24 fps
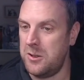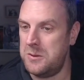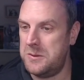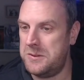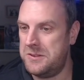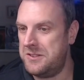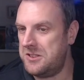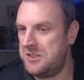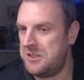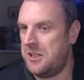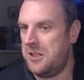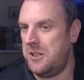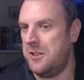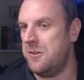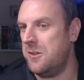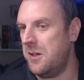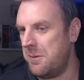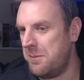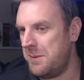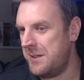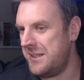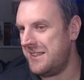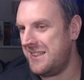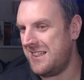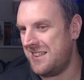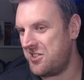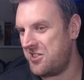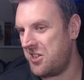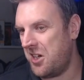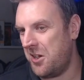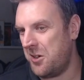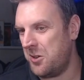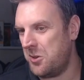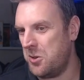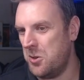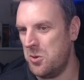So I mean that's
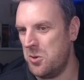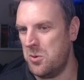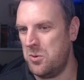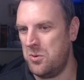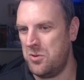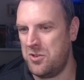kind of cool.